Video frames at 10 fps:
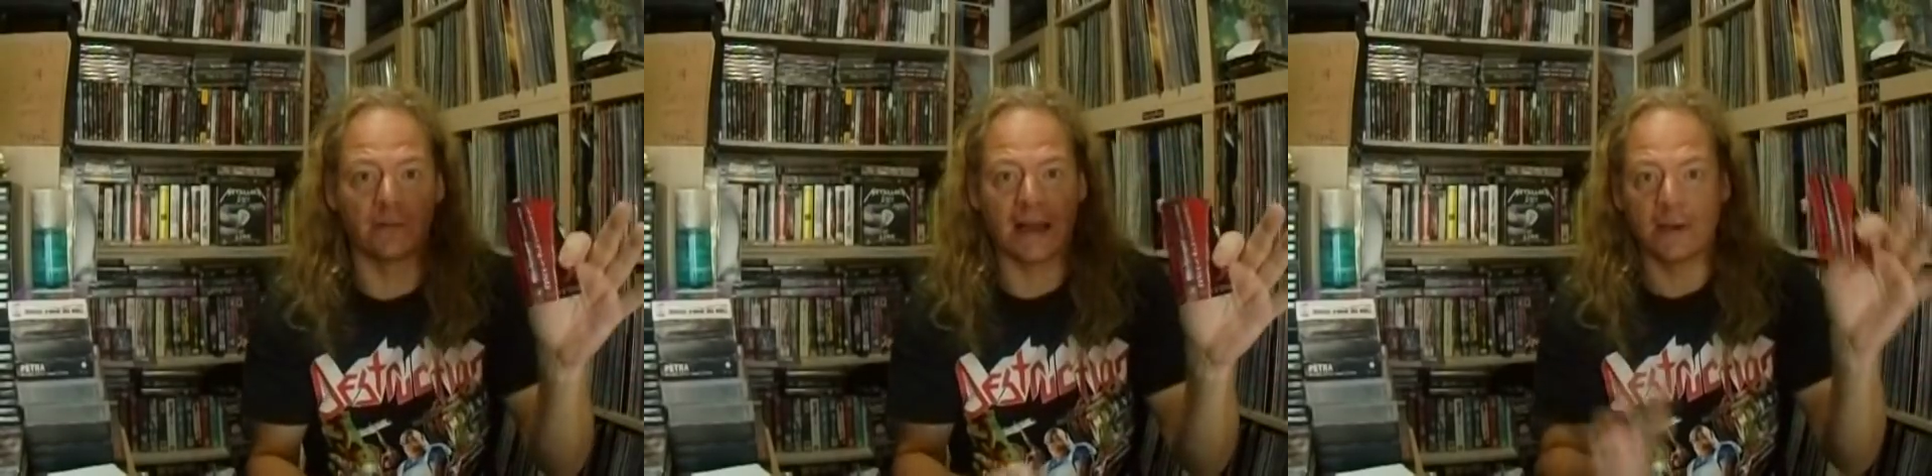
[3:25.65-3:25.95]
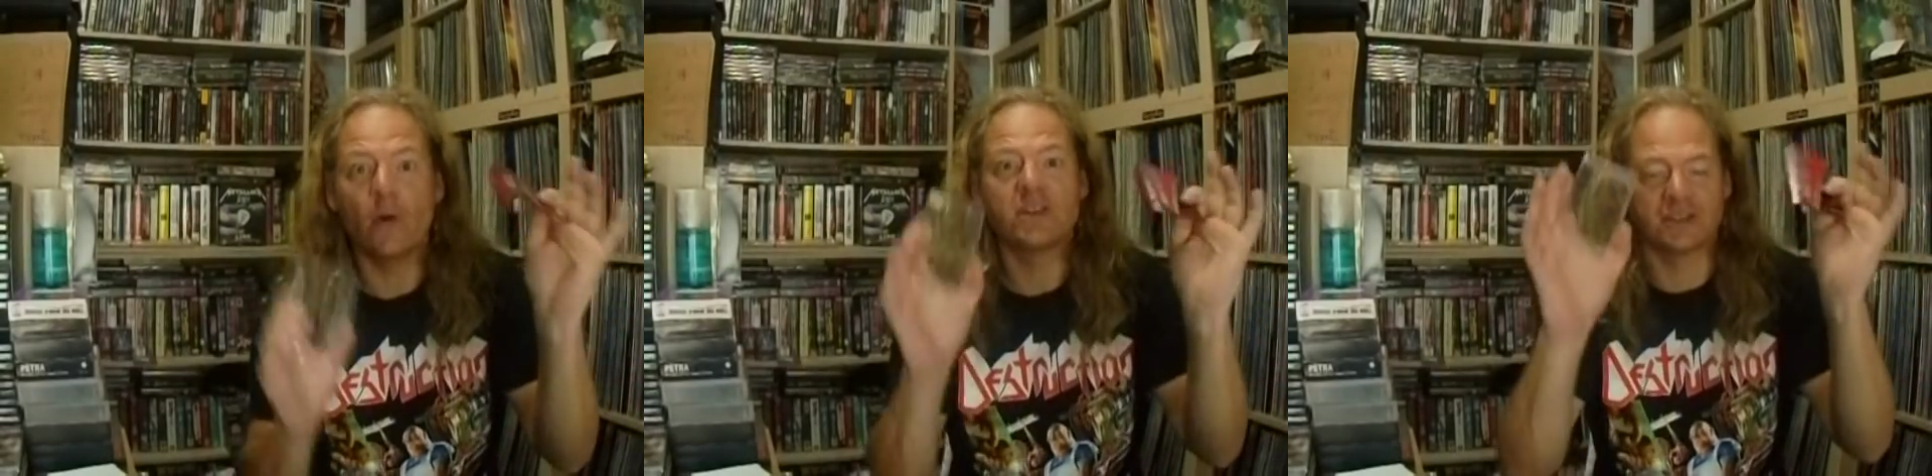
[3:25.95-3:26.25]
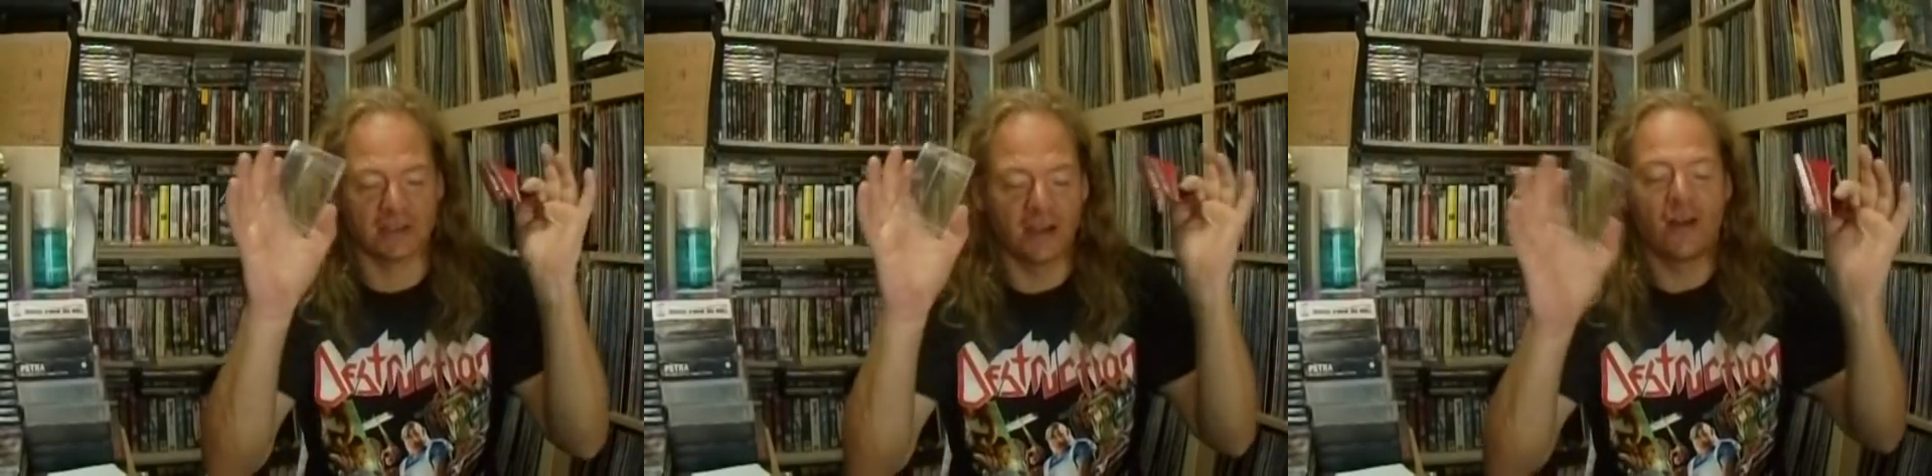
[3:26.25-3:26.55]
I know
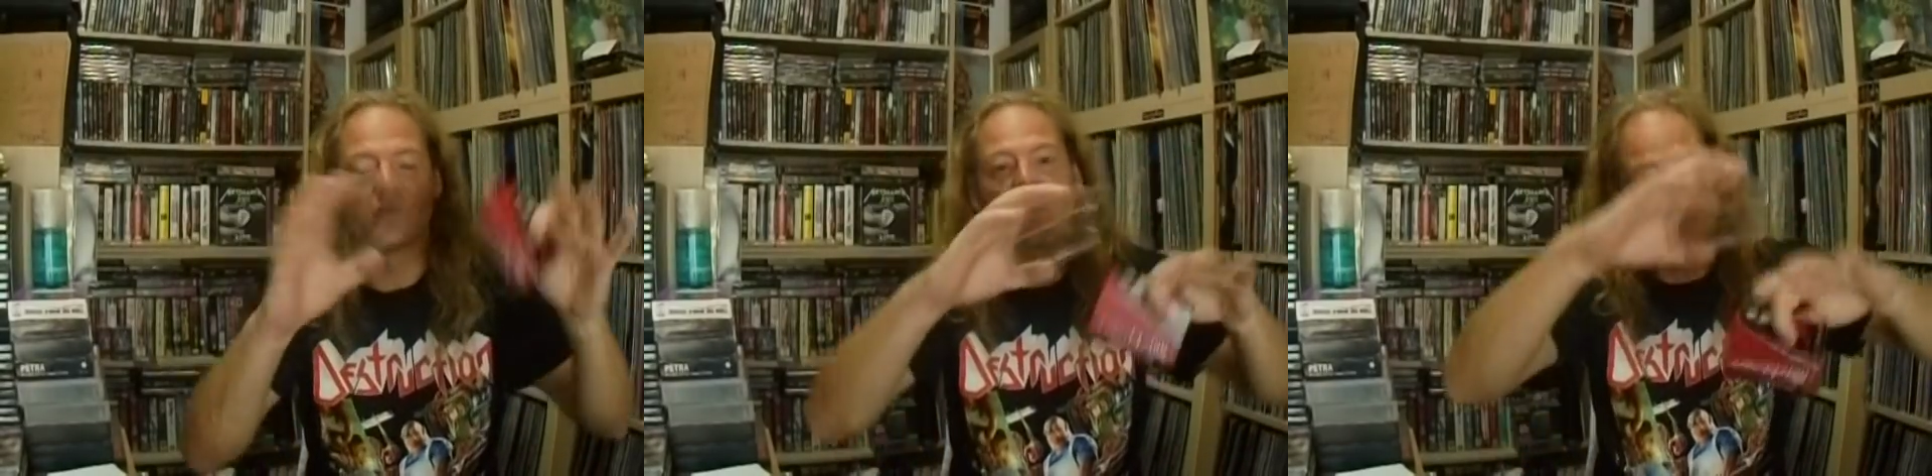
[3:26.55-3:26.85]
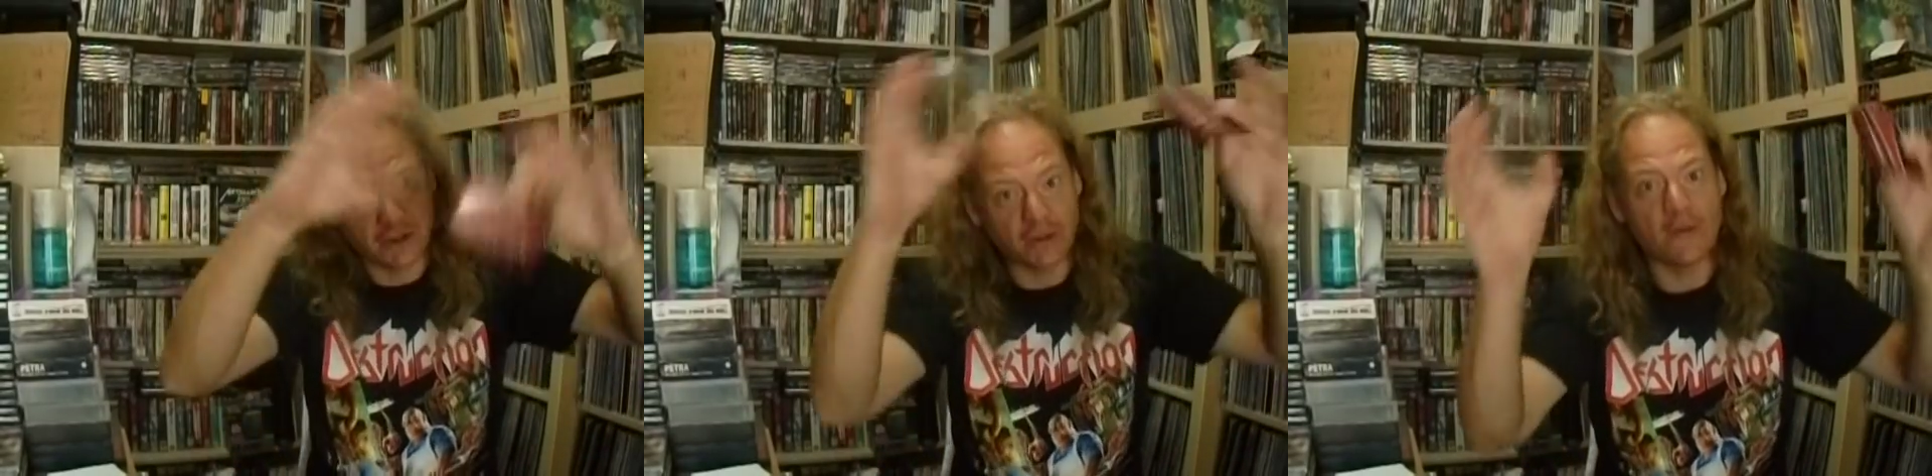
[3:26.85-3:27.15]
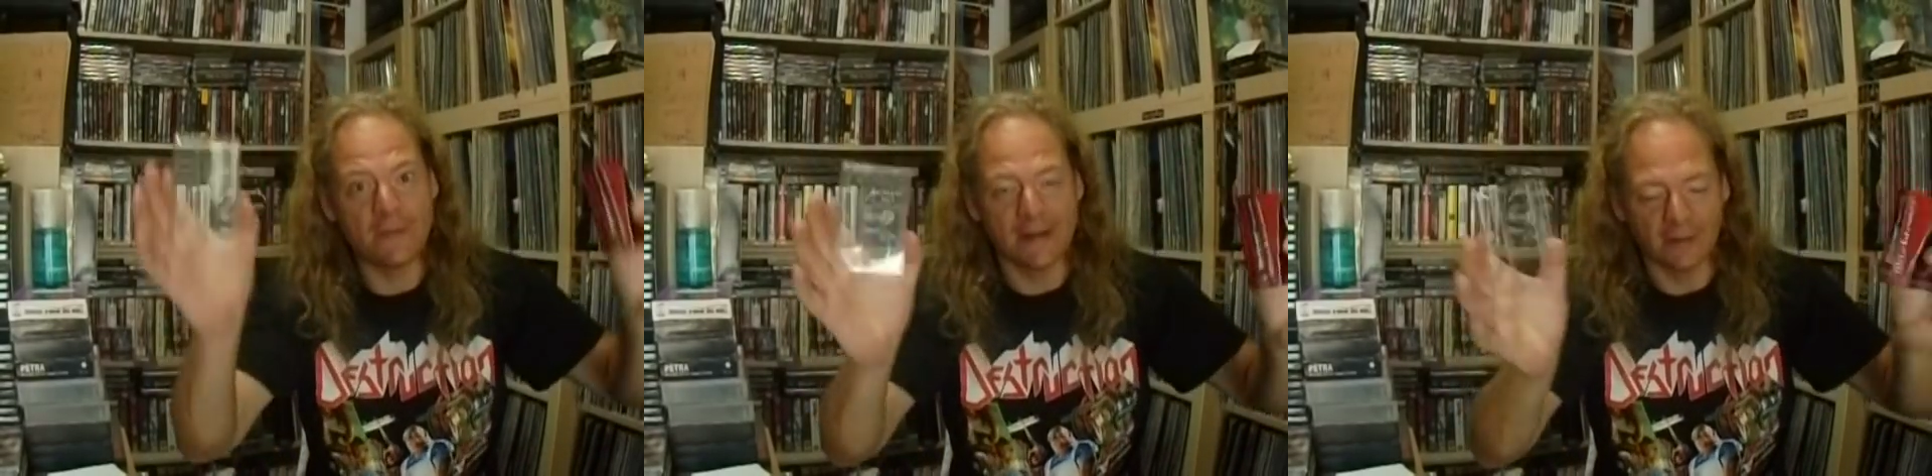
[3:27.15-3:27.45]
it's traditional
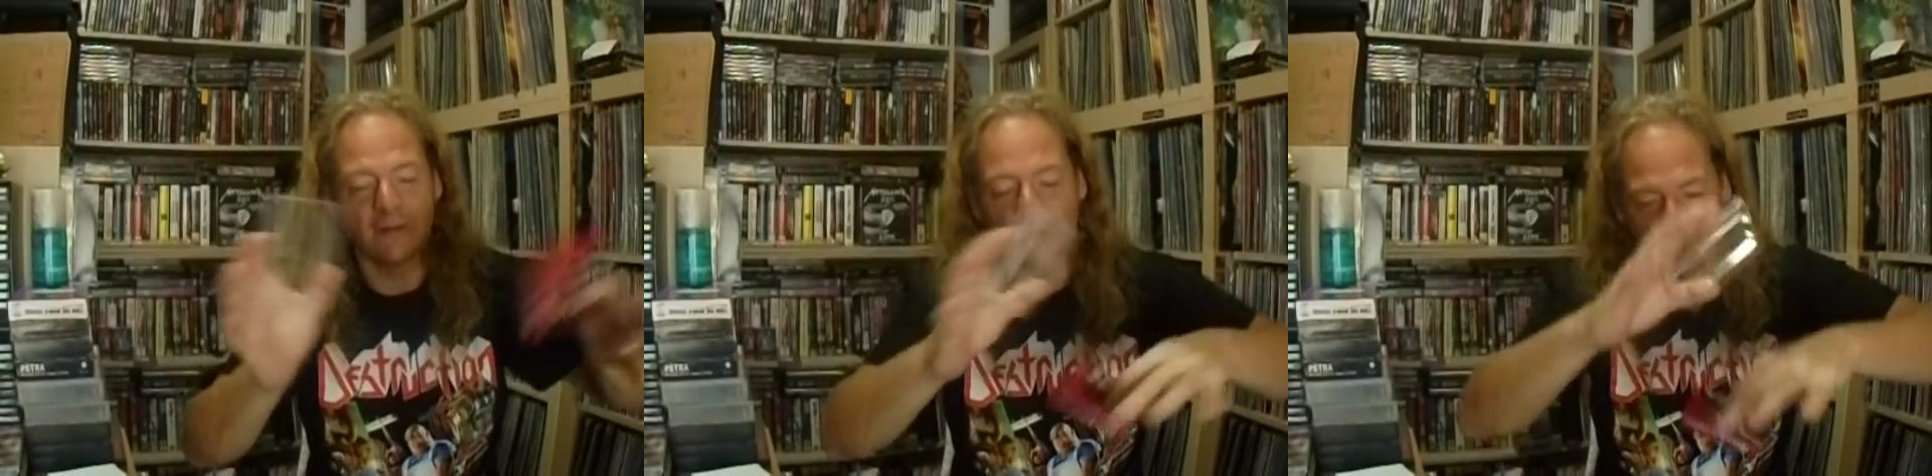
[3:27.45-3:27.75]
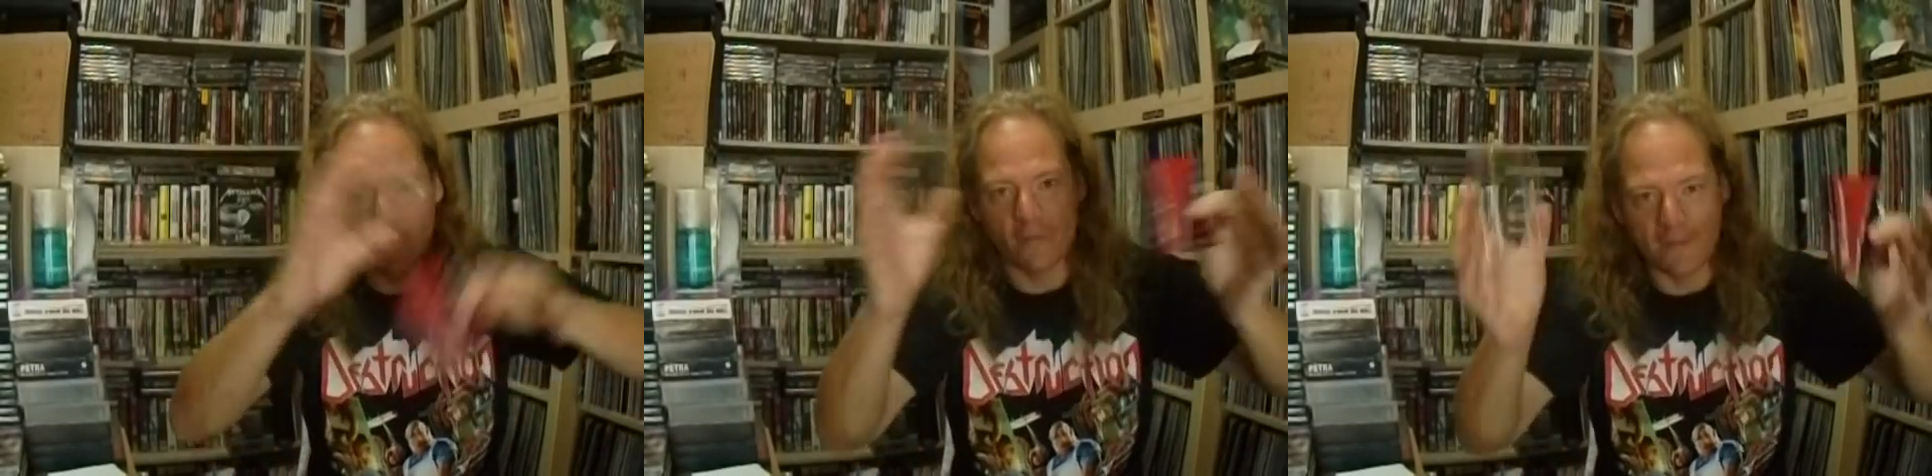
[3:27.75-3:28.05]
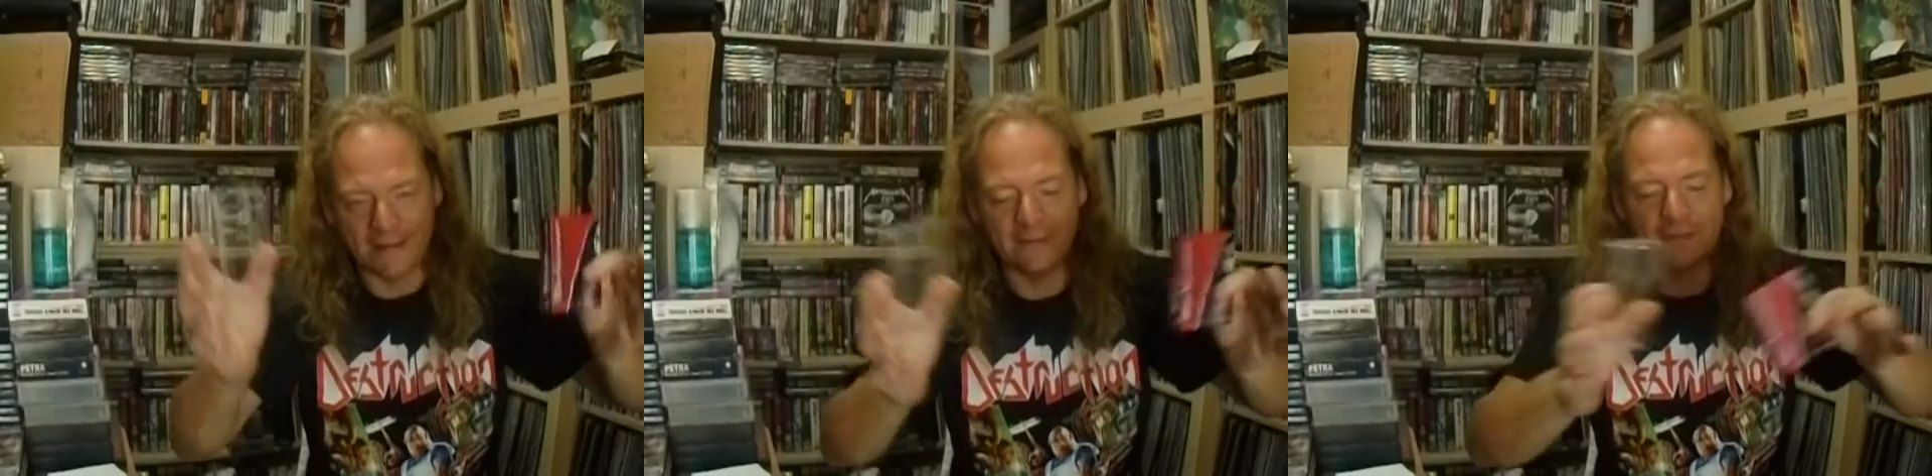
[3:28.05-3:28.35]
heavy metal movement,